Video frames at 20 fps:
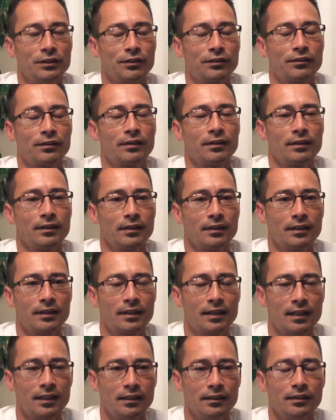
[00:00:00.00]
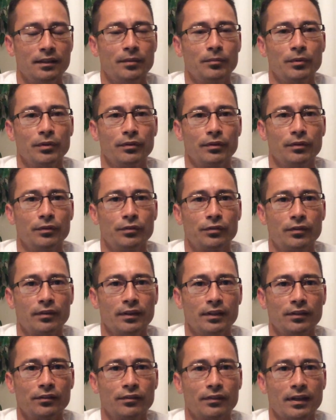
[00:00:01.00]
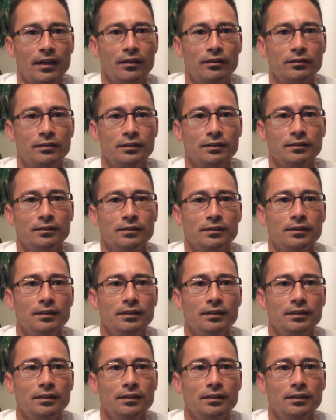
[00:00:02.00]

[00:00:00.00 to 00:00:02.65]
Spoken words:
just cut a number of those things out to